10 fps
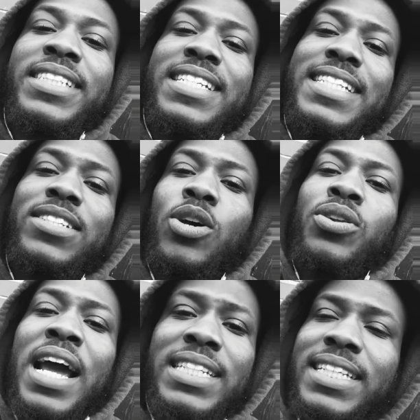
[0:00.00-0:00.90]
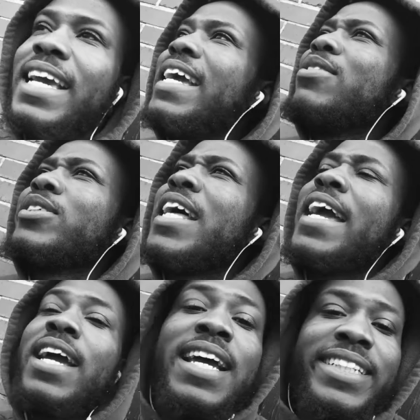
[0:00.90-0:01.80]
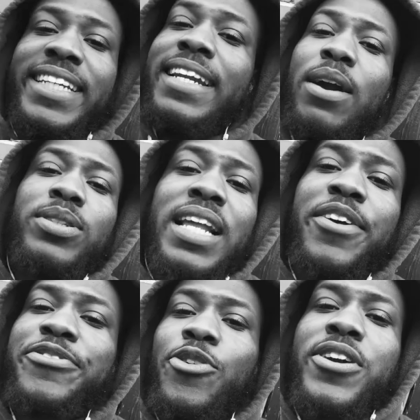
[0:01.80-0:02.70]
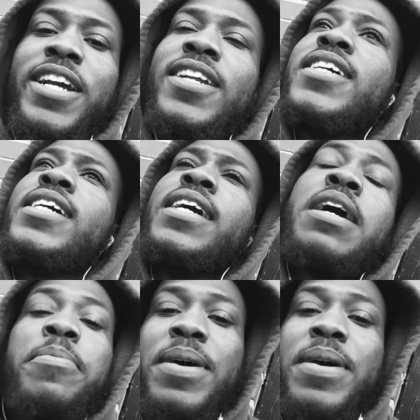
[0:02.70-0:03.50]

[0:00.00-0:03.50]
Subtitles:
since he's so light skinned, he was like, shit, they was like foreign in the hood.